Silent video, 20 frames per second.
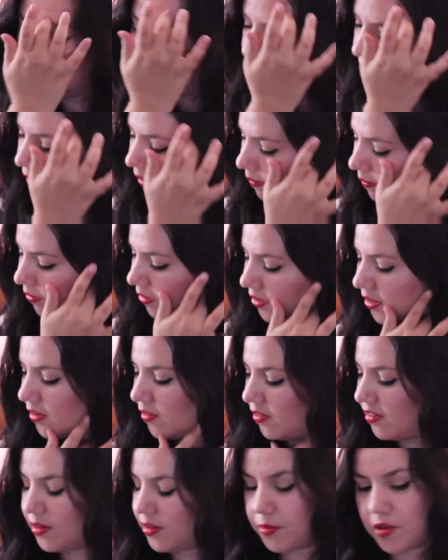Okay, I'm gonna
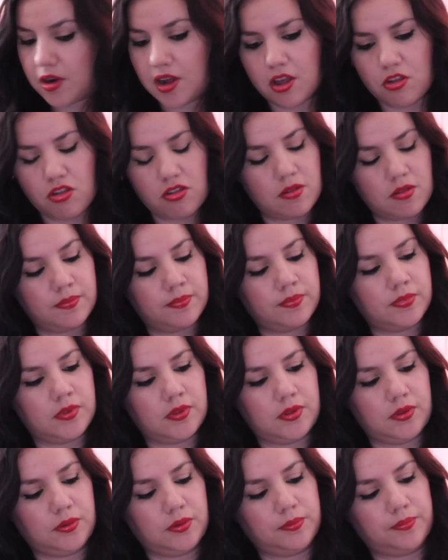use the brush
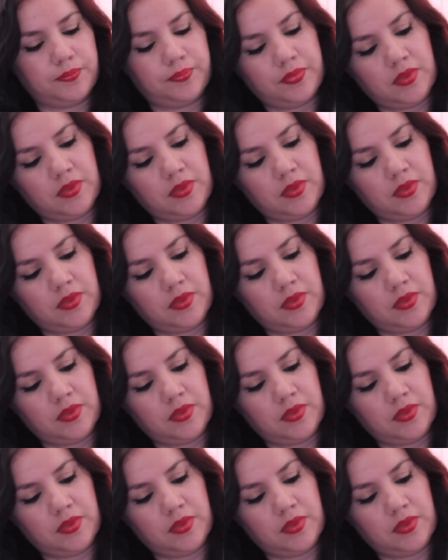to.